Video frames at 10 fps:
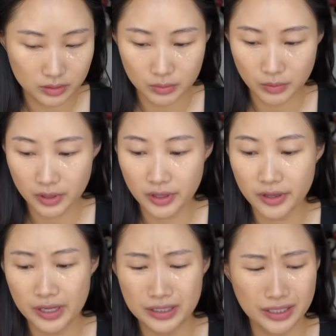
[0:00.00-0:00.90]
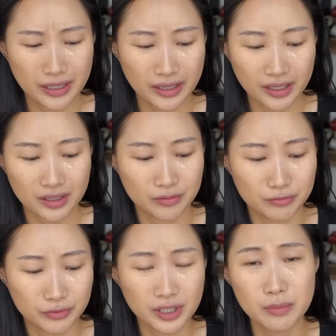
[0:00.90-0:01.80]
So one of the things that like
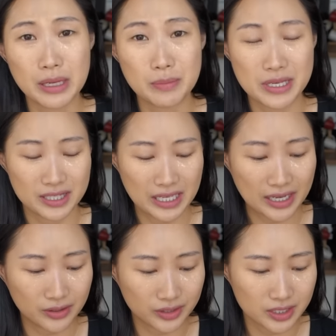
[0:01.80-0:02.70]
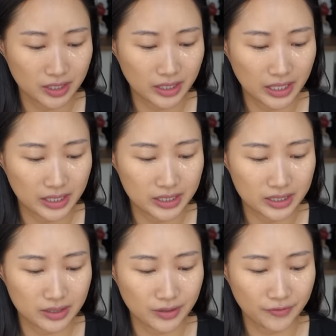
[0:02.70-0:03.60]
really made me sad on Sunday
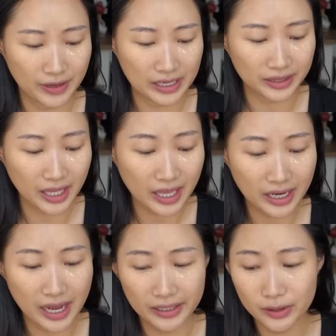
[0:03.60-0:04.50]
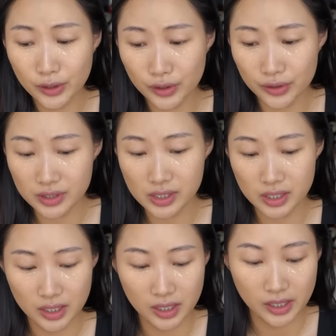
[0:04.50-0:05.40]
is the fact that I learned
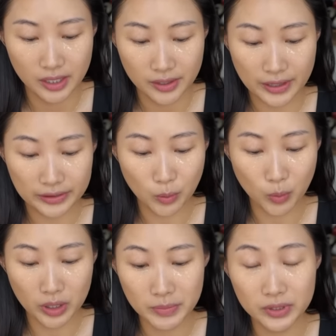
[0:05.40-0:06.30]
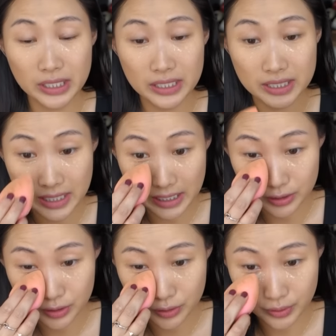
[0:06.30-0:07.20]
that the 1MILLION
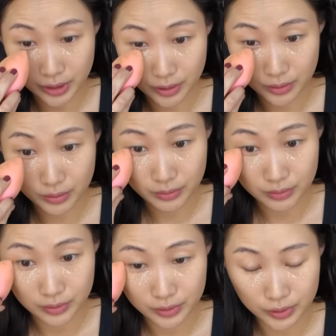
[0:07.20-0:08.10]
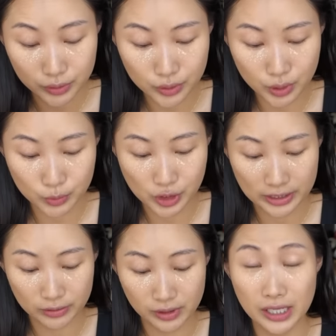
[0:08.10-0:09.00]
Dance Studio YouTube
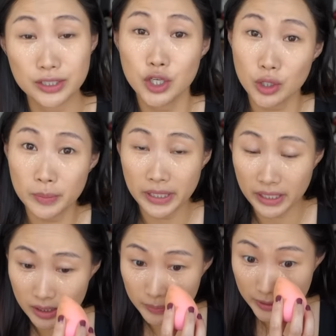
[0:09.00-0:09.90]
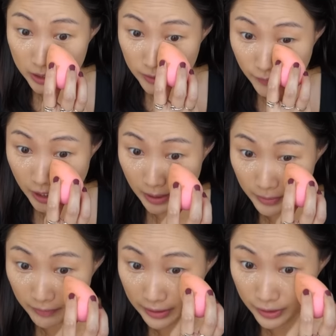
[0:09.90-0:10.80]
channel got terminated because of
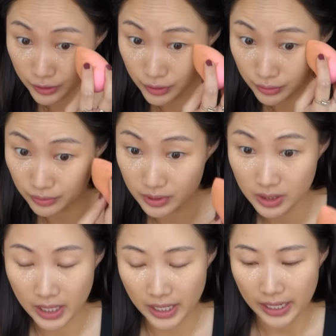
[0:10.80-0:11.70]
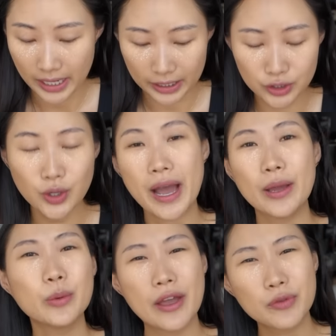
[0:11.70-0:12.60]
copyright issues. And you know,
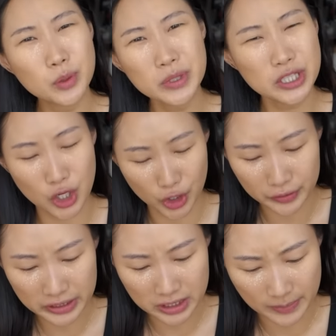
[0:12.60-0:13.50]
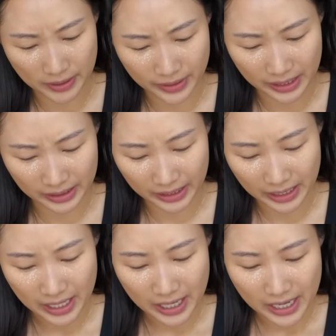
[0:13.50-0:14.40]
I was always curious about that.
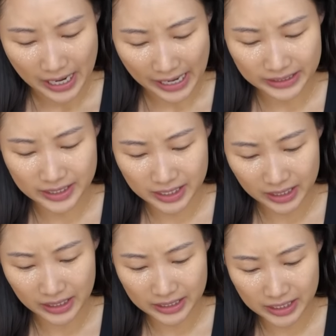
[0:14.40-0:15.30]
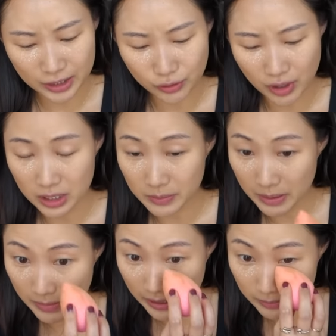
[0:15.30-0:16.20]
Like, it did cross
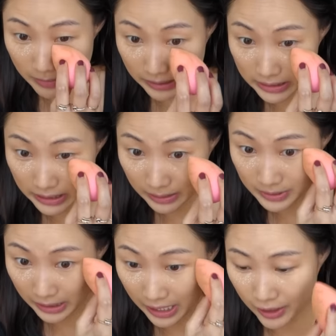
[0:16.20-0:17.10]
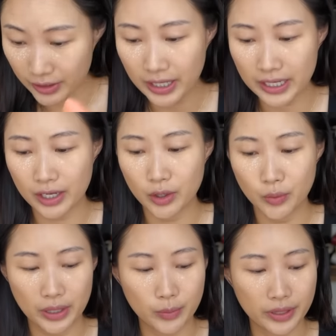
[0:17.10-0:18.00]
my mind many times, like, how do they get
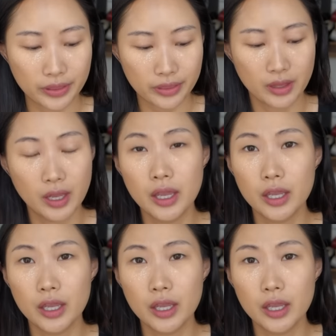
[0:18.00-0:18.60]
away with,